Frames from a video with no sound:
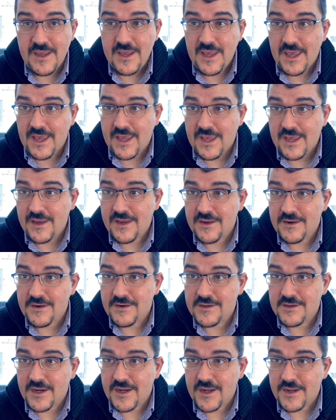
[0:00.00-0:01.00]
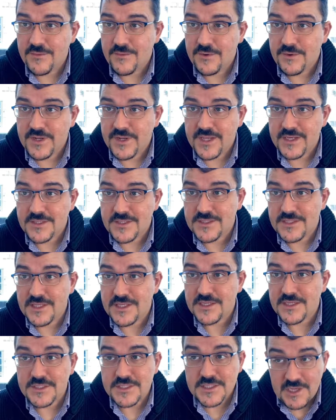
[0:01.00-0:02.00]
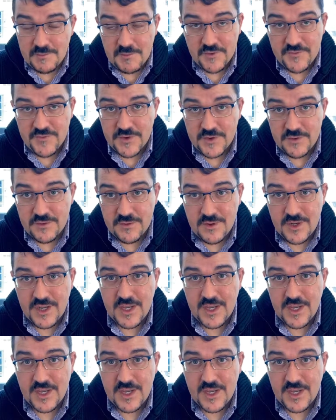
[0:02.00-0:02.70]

and I will get to see some of you